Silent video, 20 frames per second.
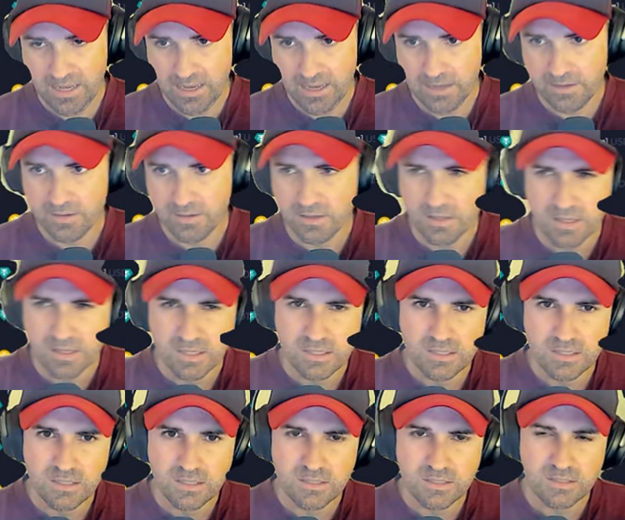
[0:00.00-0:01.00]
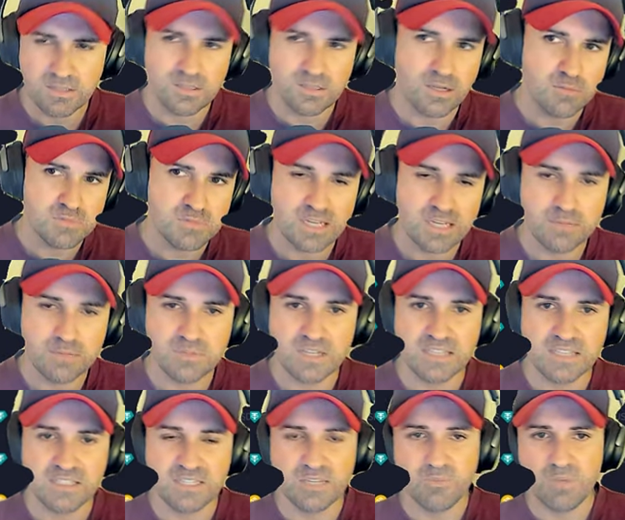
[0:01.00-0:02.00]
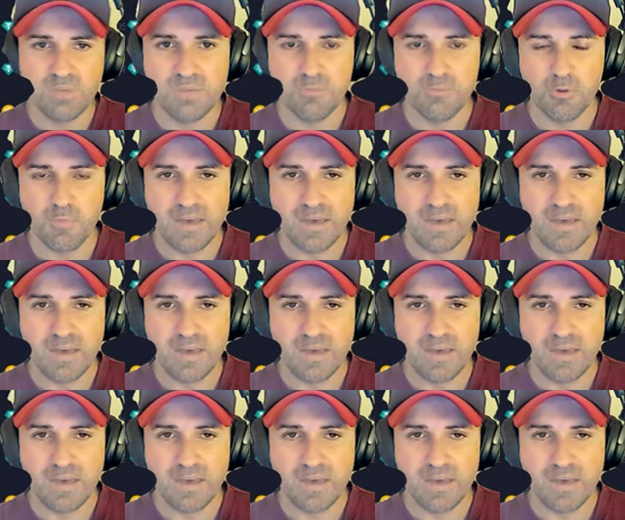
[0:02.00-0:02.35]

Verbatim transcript: And sometimes I see people